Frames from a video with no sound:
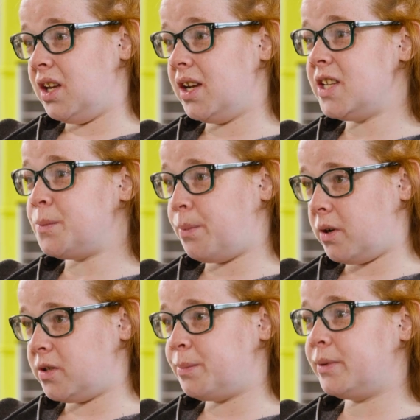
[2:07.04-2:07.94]
It is
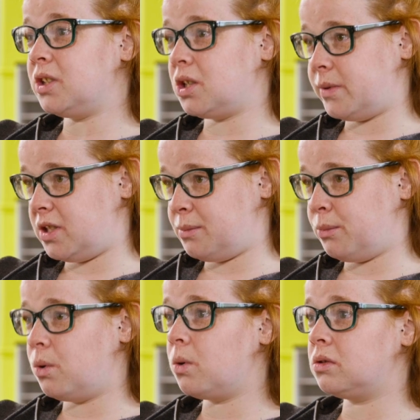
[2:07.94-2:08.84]
possible to quit
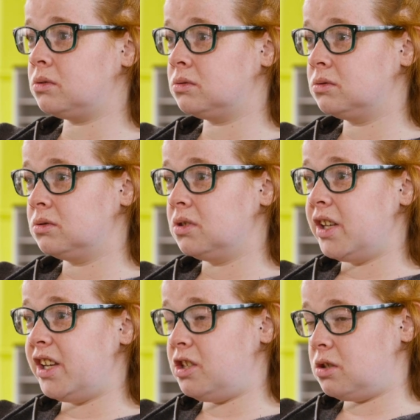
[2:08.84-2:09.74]
smoking.
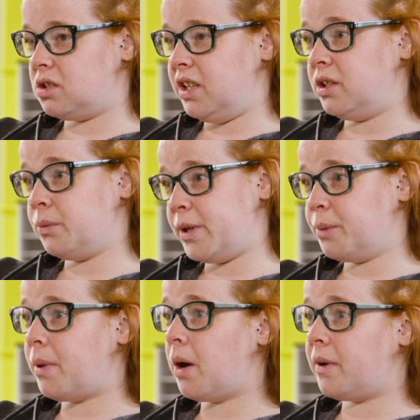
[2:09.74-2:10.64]
You just need the
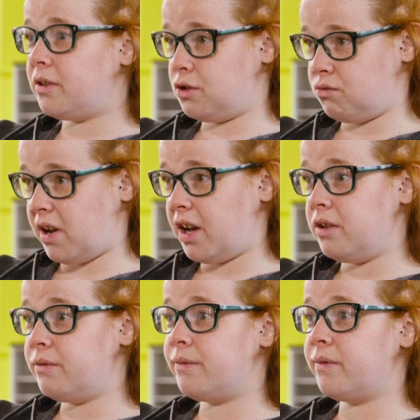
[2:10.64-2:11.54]
willpower, the
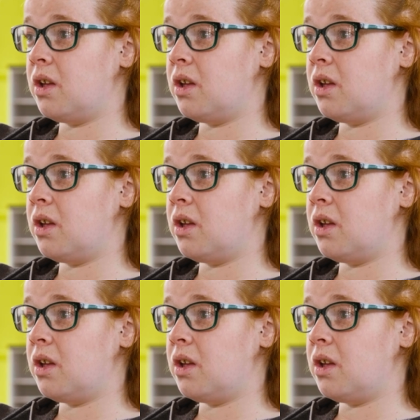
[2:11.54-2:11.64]
drive,